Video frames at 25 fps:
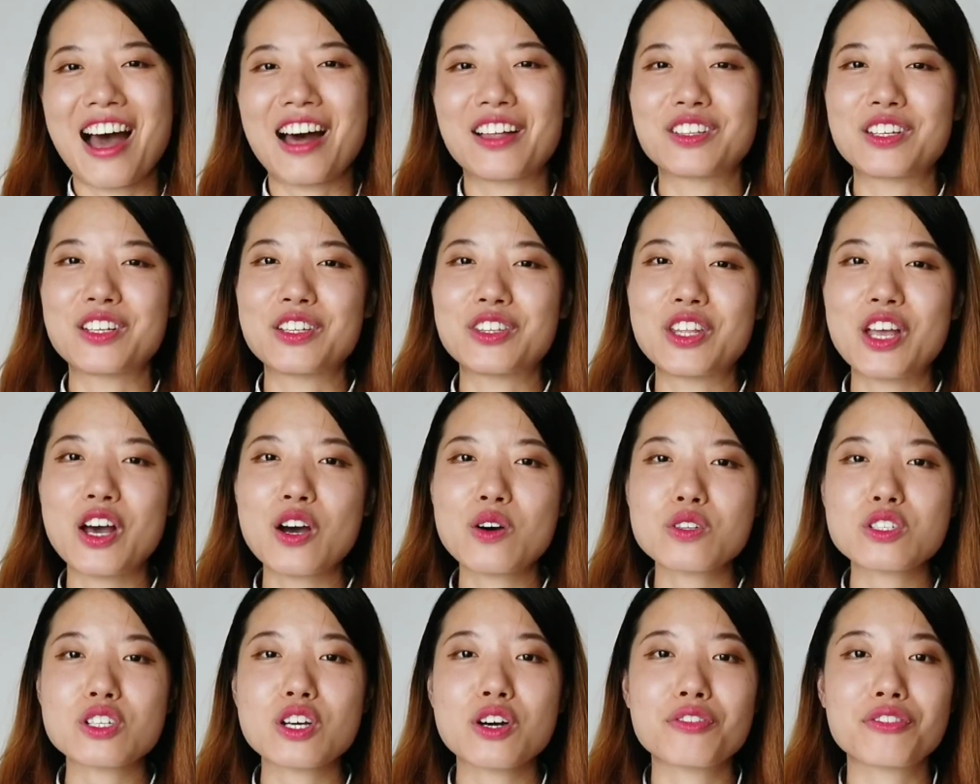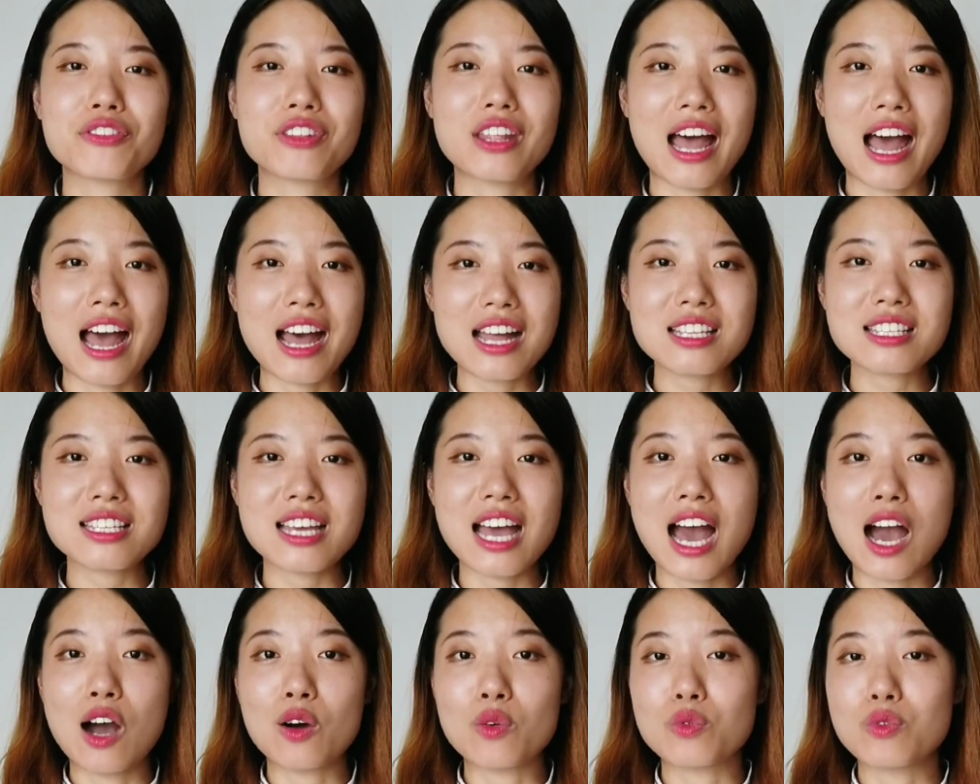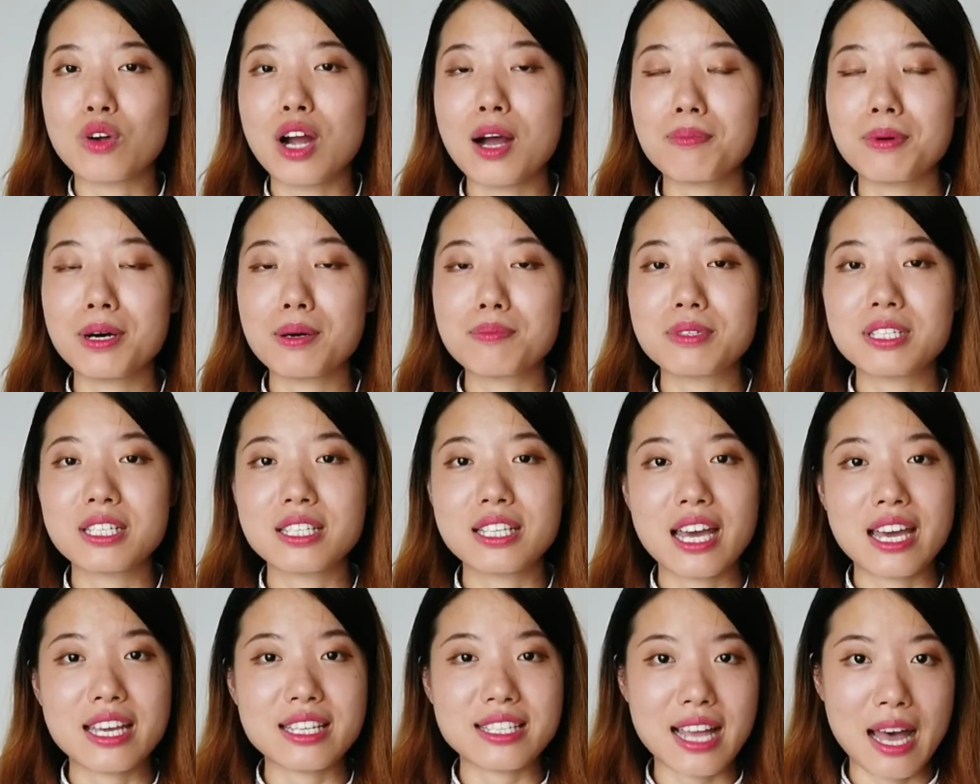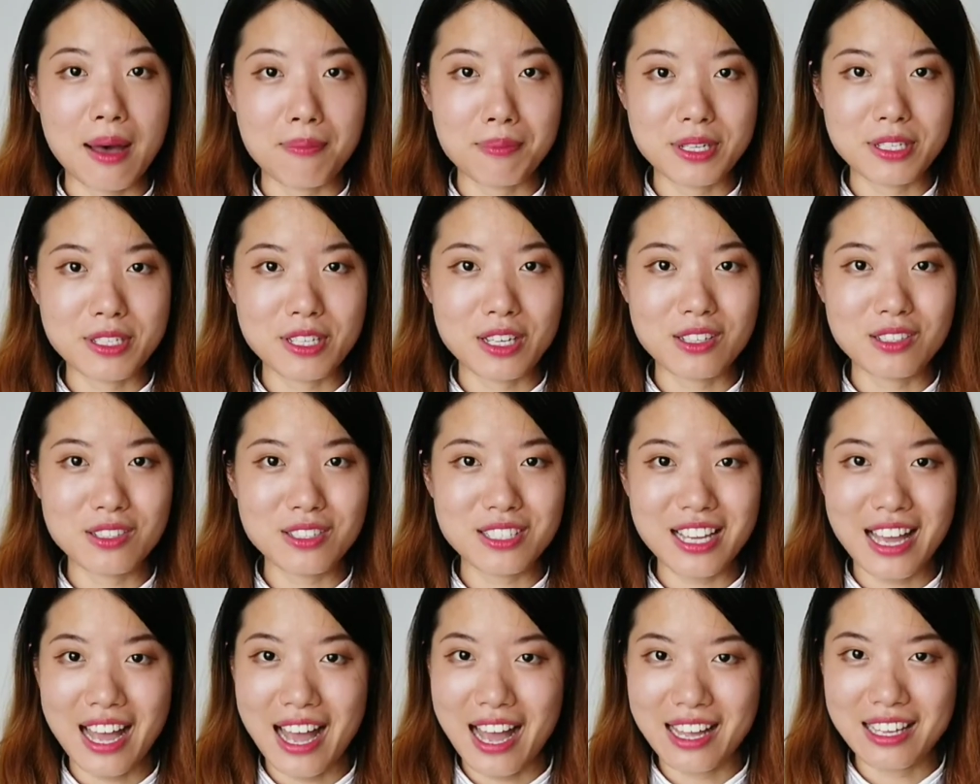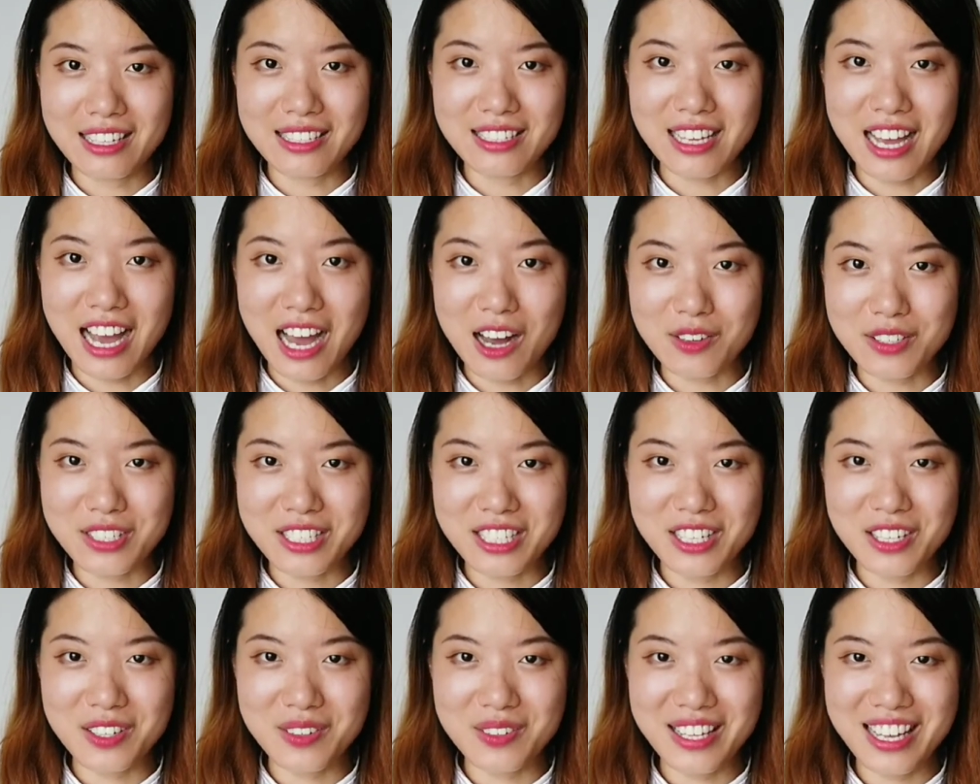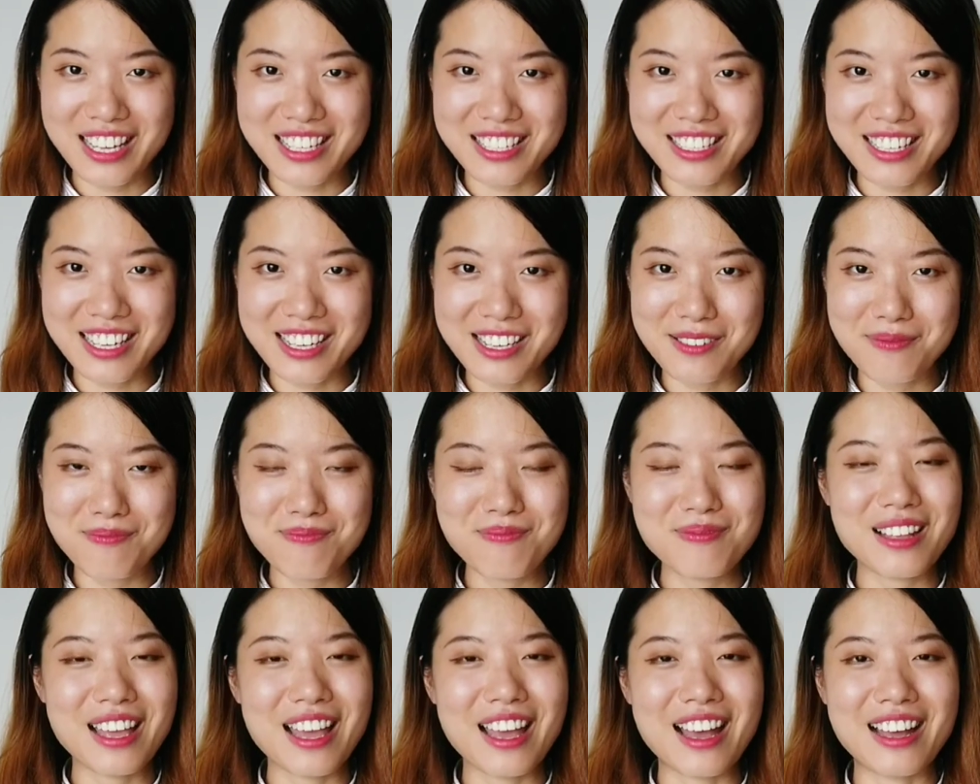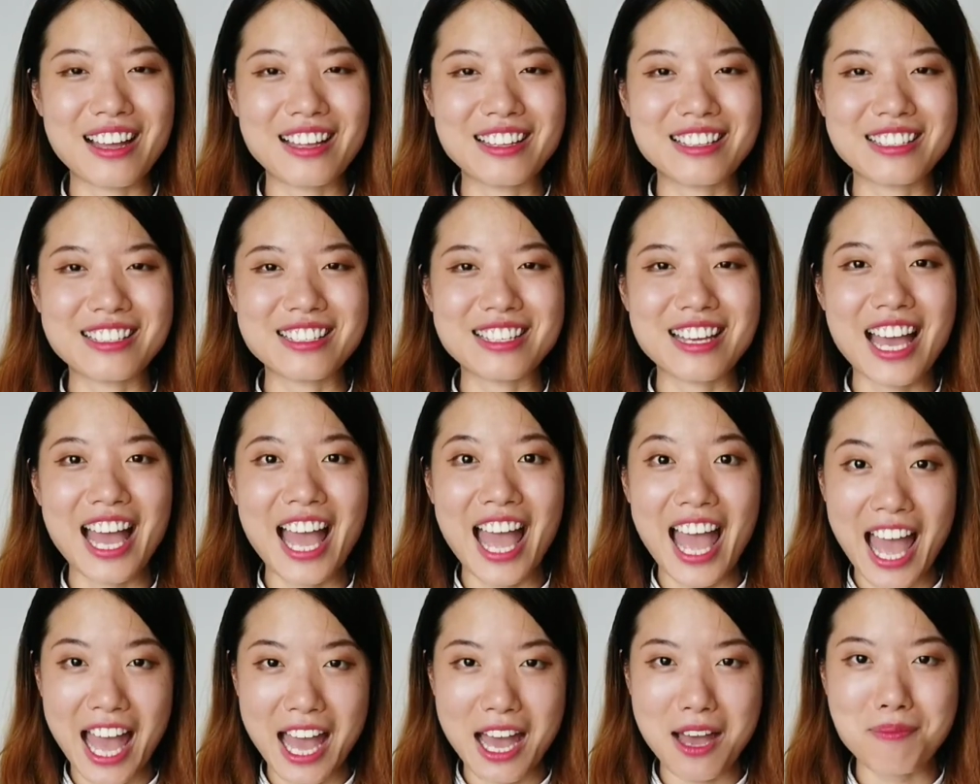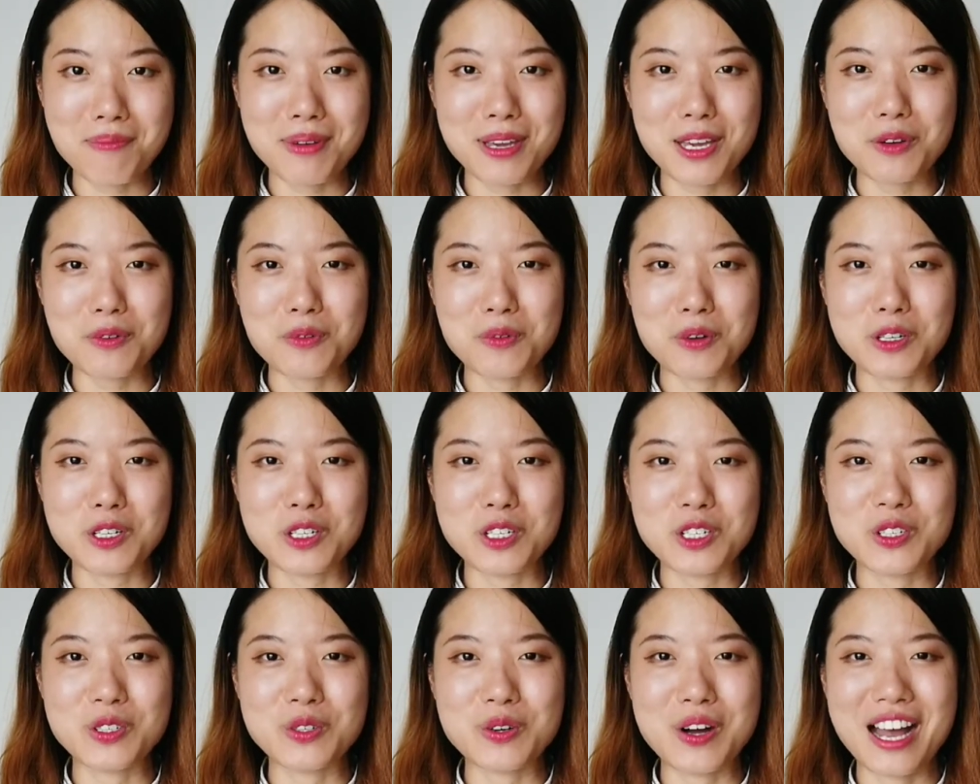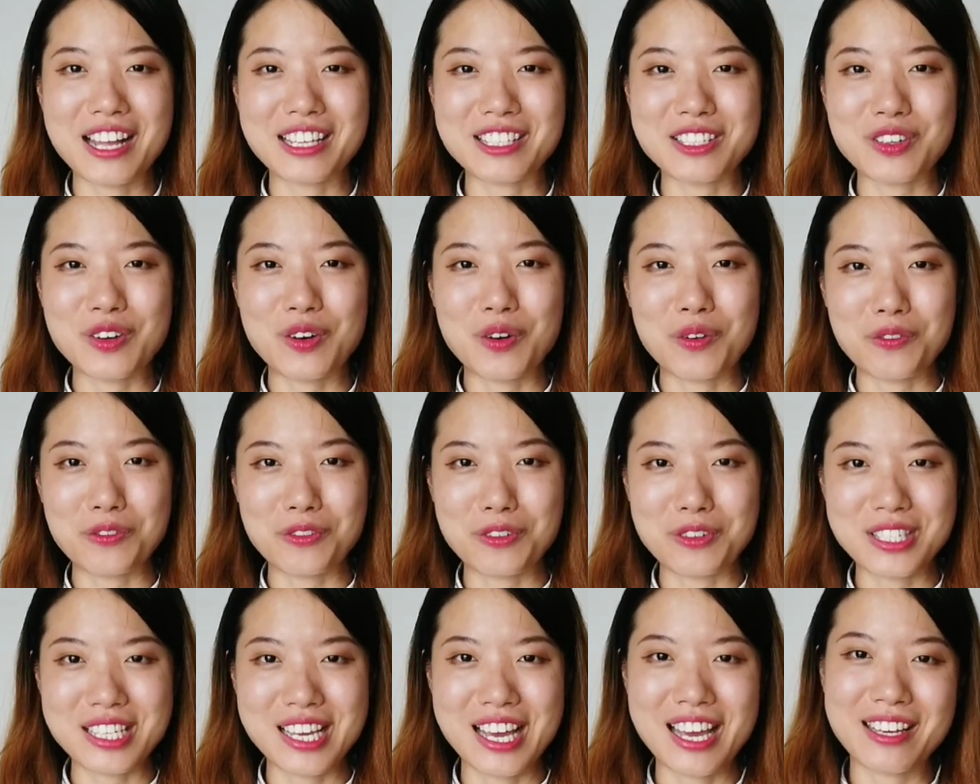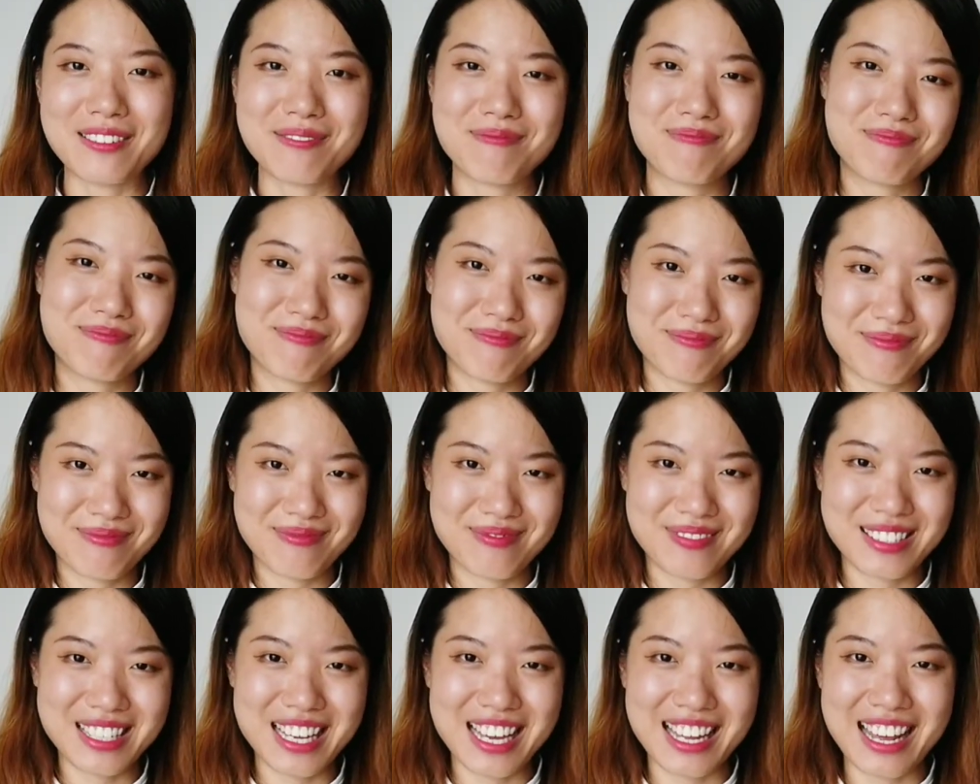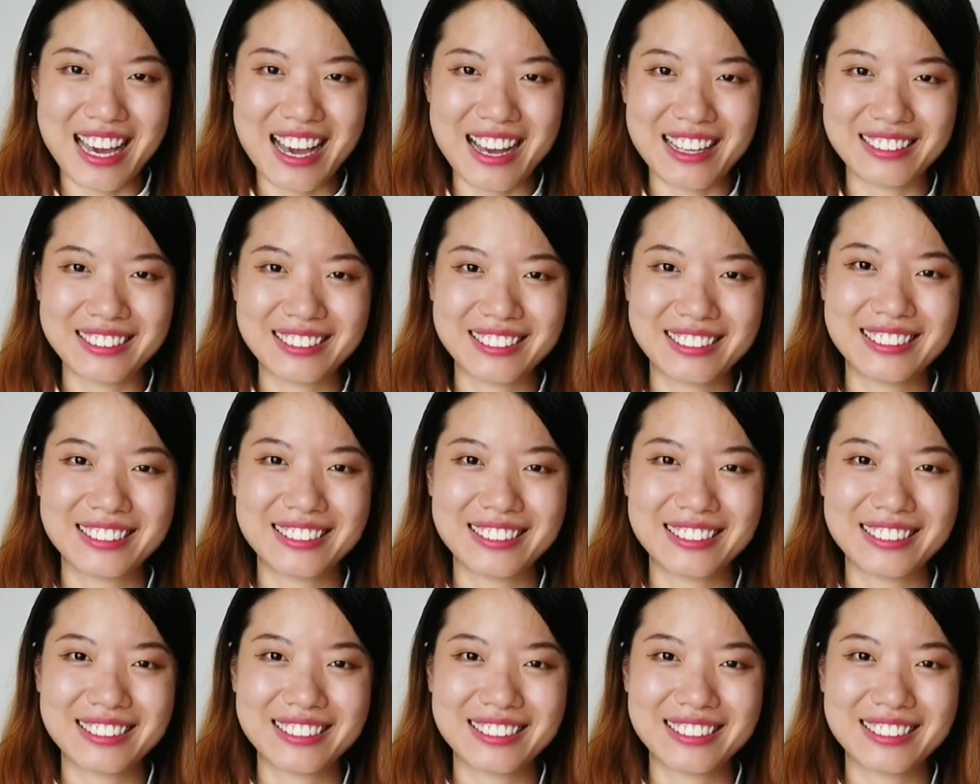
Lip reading: On the note of that, I'll wrap up today's episode, and I'll see you next time, and happy Wushu and Kongfu Day. Ta-da!